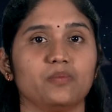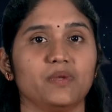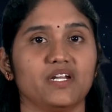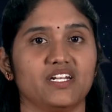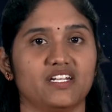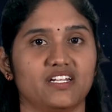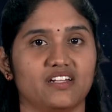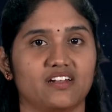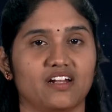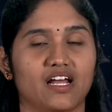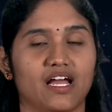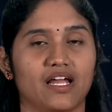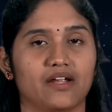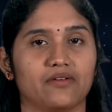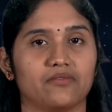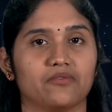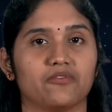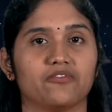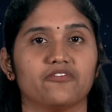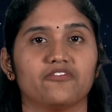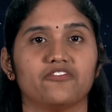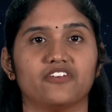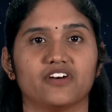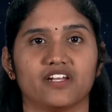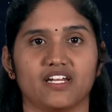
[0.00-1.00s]
be derived
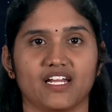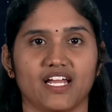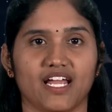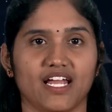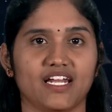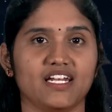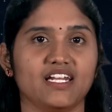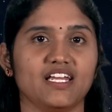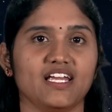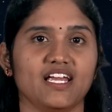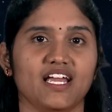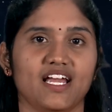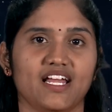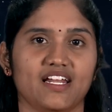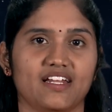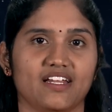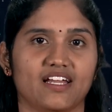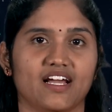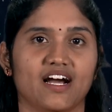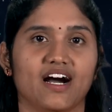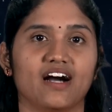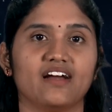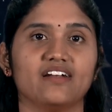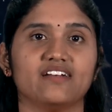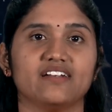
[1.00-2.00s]
for any
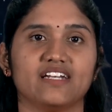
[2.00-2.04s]
area.